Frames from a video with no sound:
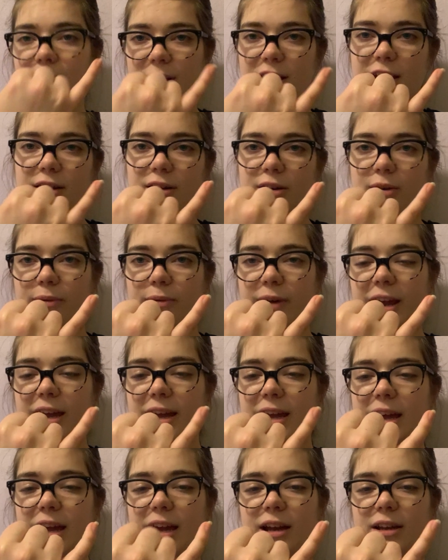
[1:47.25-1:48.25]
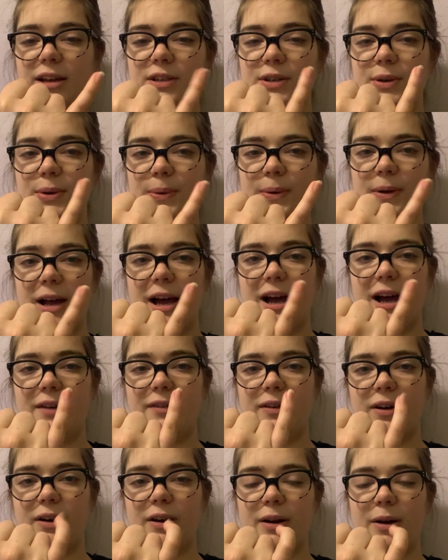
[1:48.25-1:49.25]
in our right hand we'll have
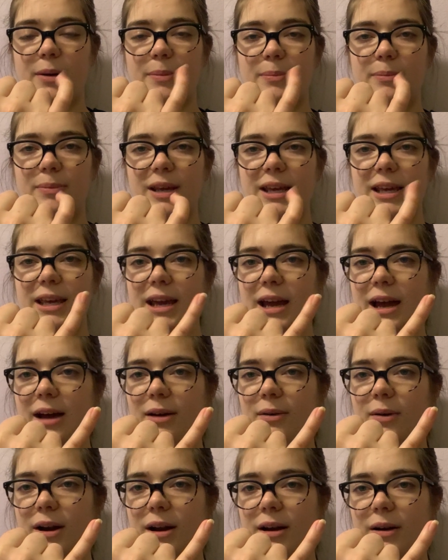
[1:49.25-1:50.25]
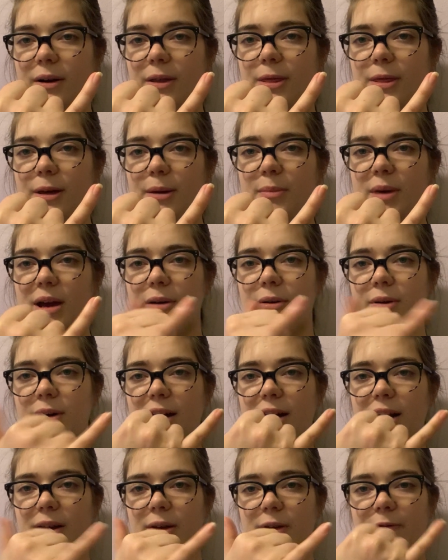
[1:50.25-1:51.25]
our pinky out and our thumb out,
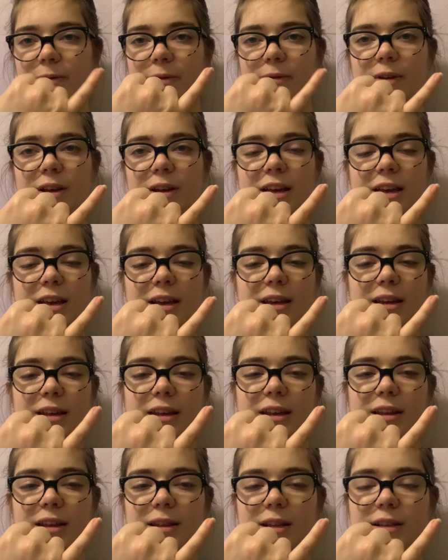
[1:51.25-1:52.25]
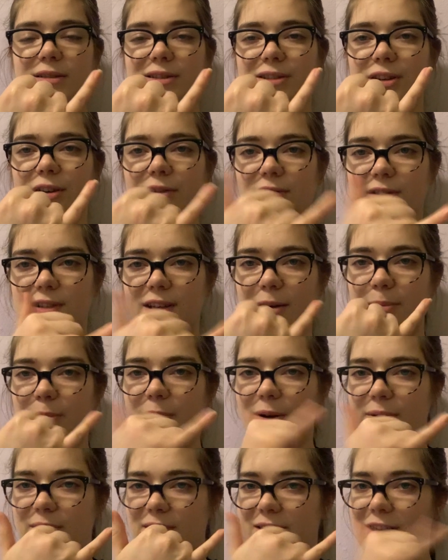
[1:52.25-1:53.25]
kind of in this surf's up. I
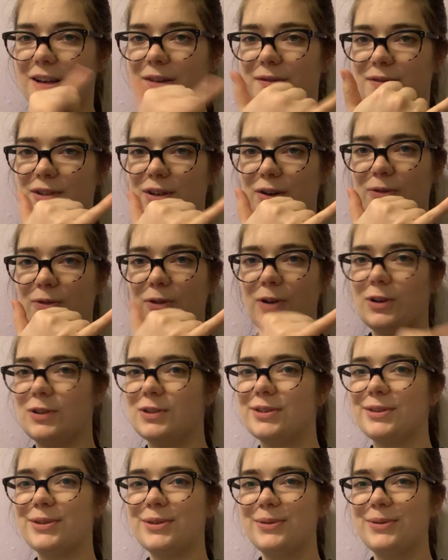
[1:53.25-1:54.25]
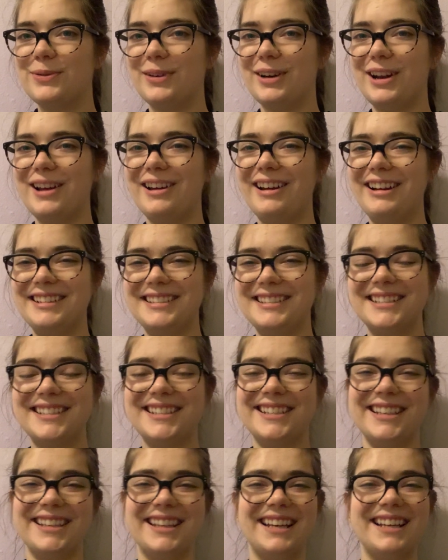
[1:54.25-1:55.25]
always think of surfers when I
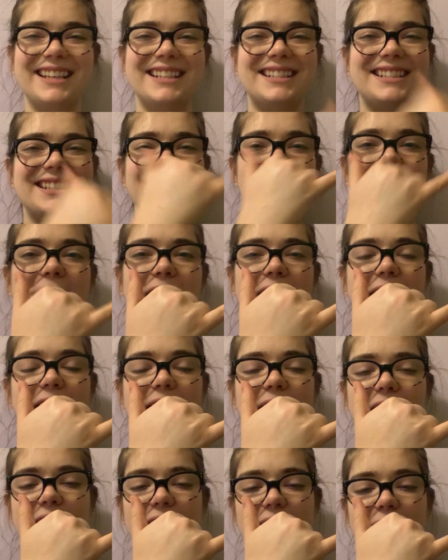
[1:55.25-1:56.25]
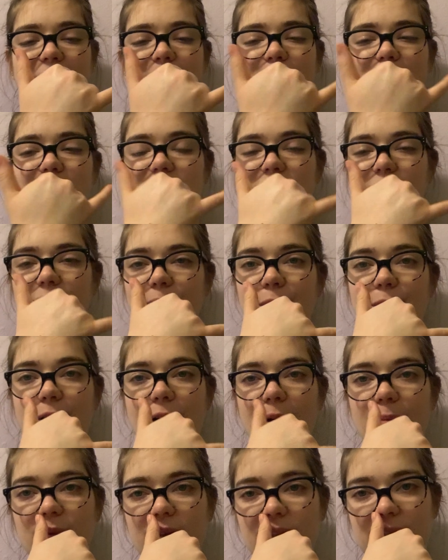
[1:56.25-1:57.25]
see this. So the
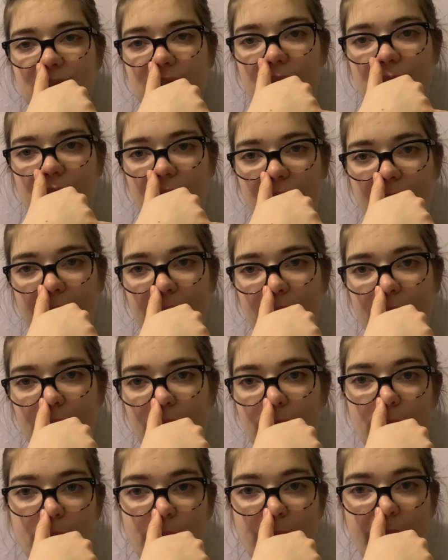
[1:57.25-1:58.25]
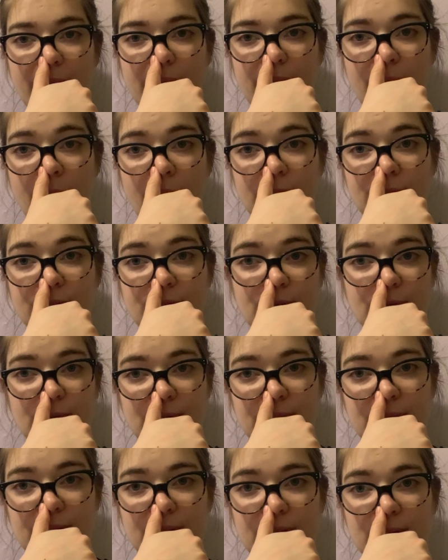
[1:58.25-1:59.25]
thumb is going to cover the right nostril
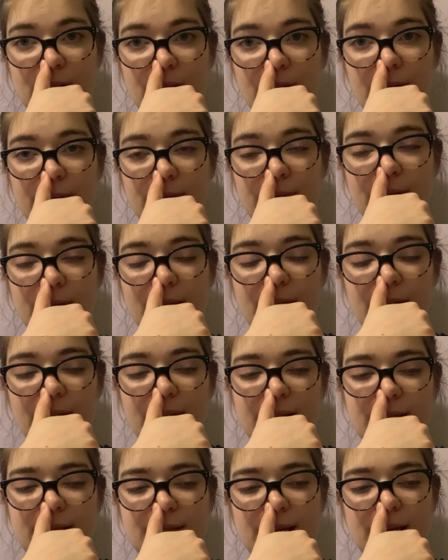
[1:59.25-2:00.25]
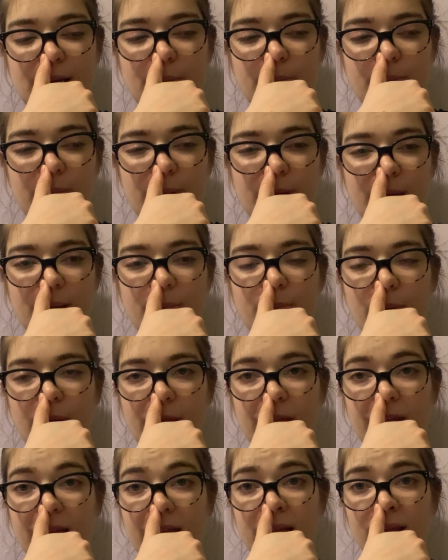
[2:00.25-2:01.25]
to start. Take a big
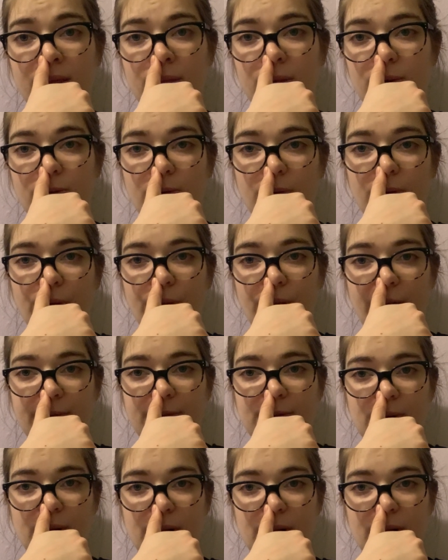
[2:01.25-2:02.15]
breath in through the left